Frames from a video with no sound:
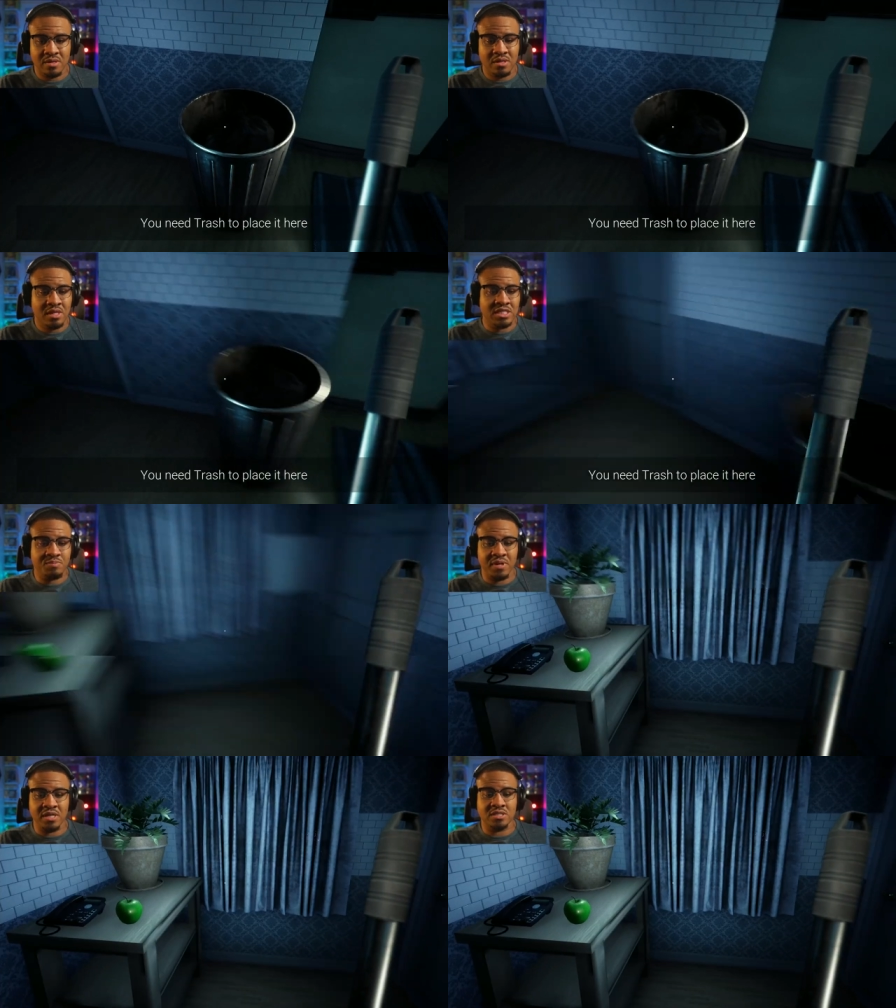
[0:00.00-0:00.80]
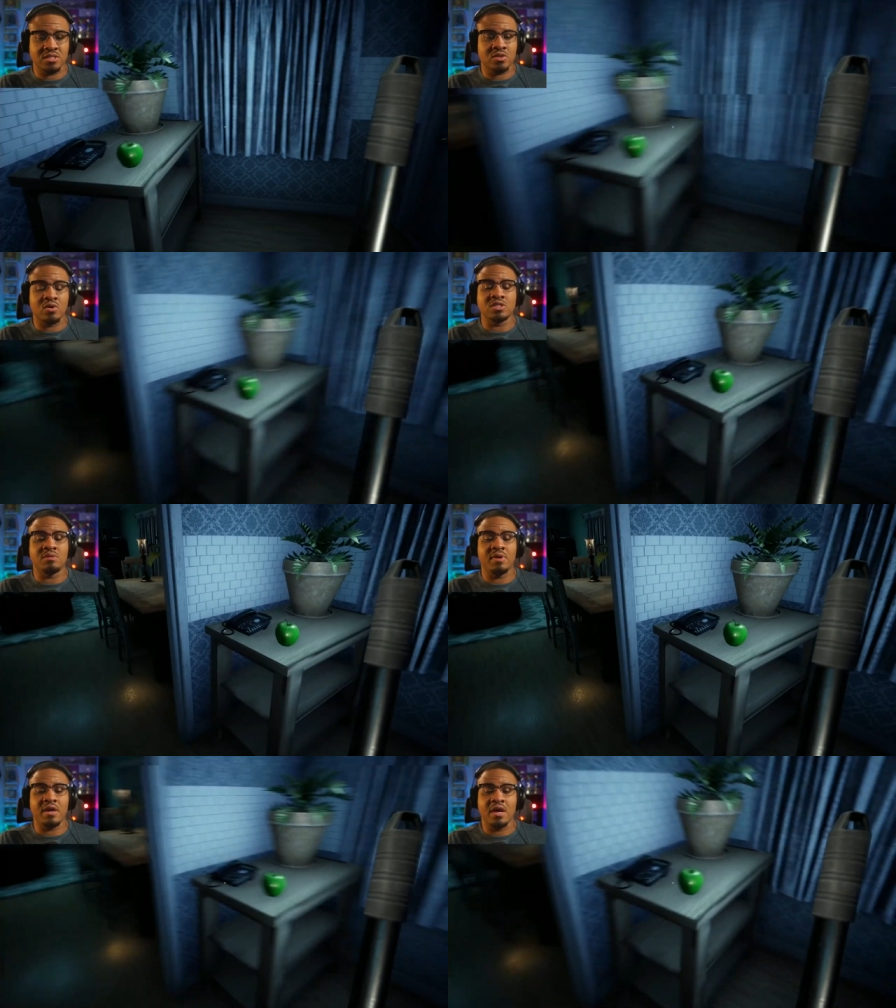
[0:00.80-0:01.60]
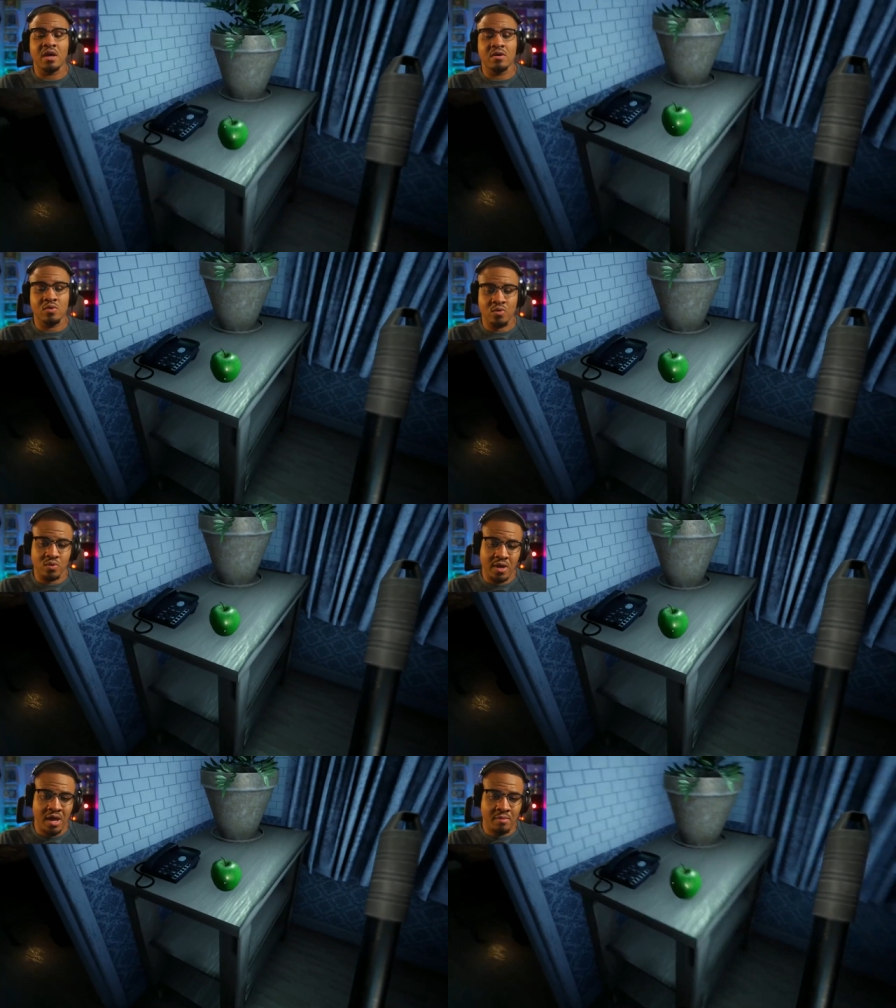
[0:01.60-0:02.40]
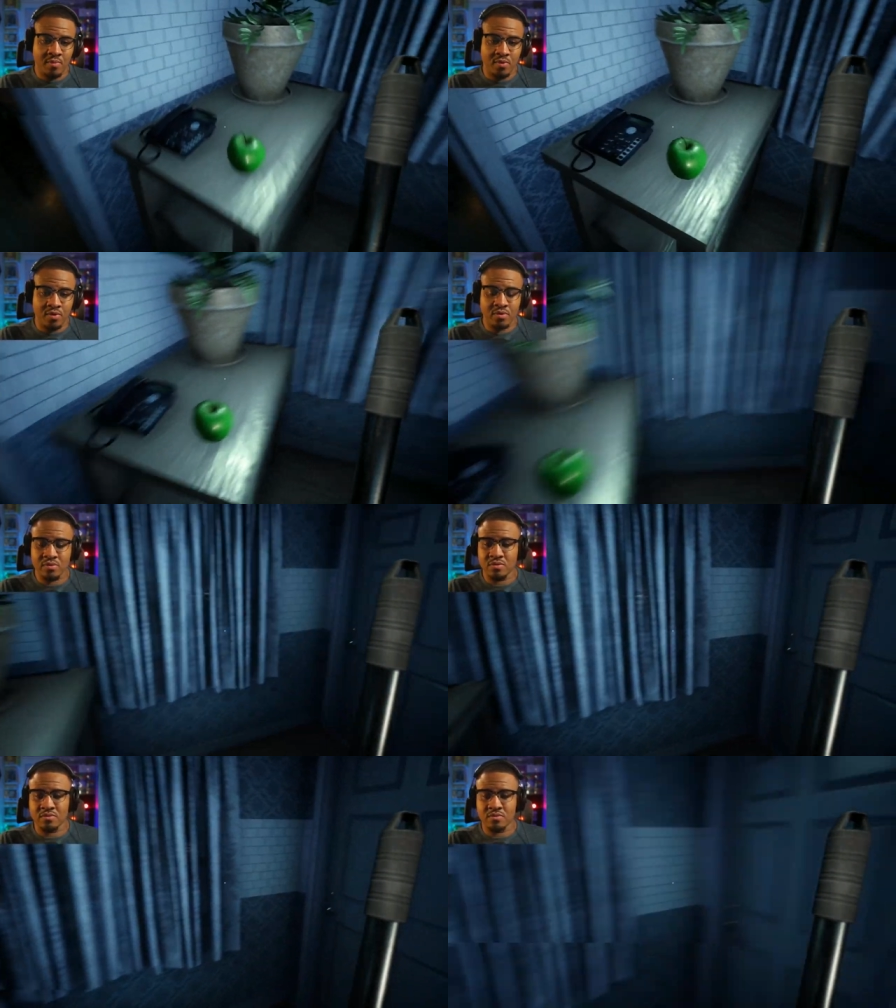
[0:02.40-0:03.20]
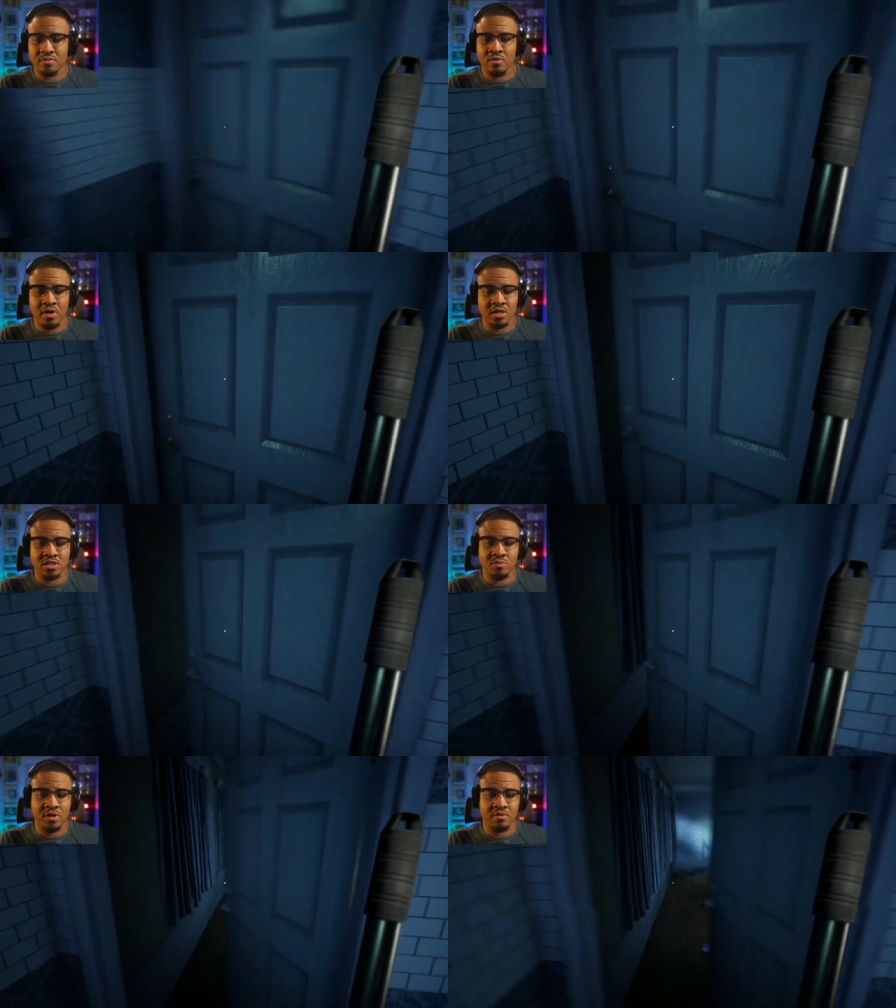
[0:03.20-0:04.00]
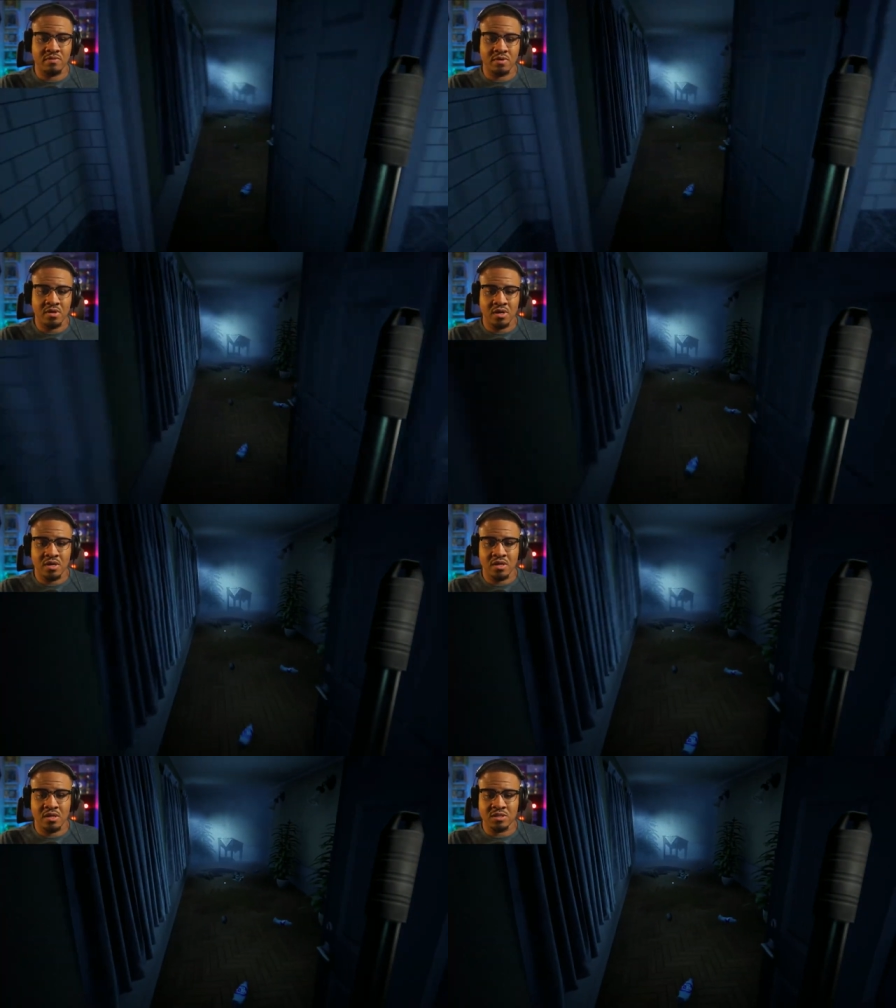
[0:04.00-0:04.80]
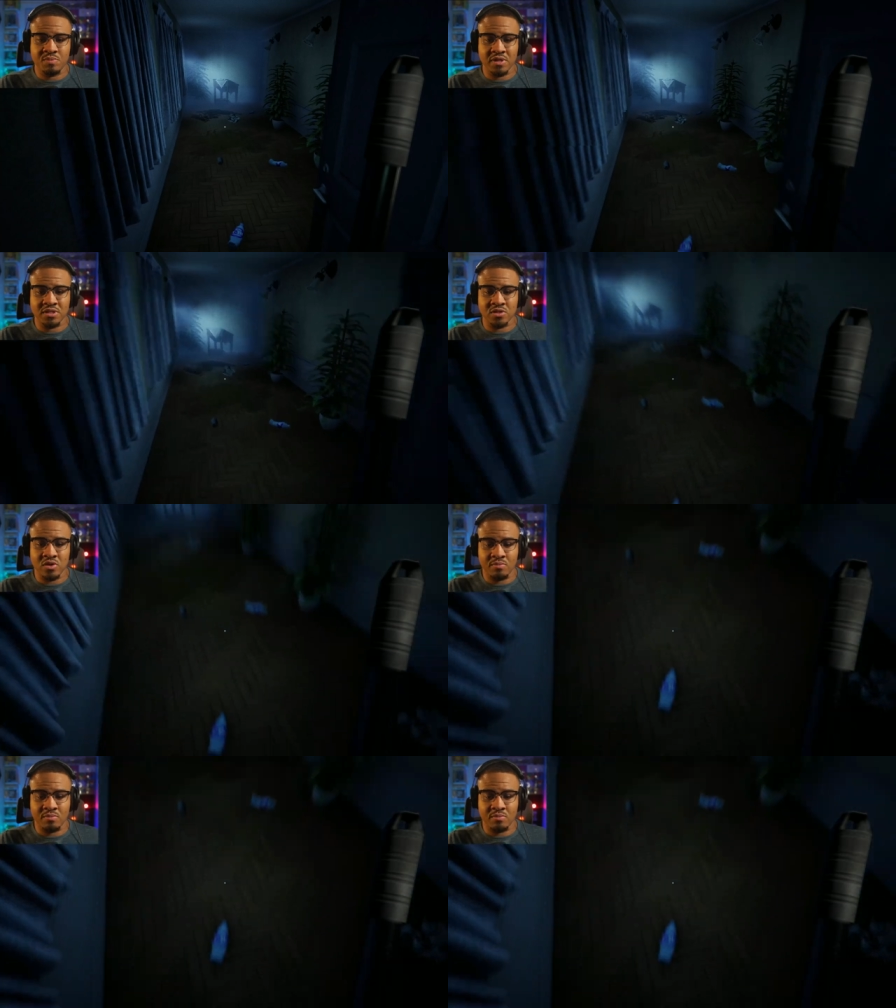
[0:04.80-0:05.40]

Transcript: This place is going to be, ooh, Apple. Granny Smith. This place is going to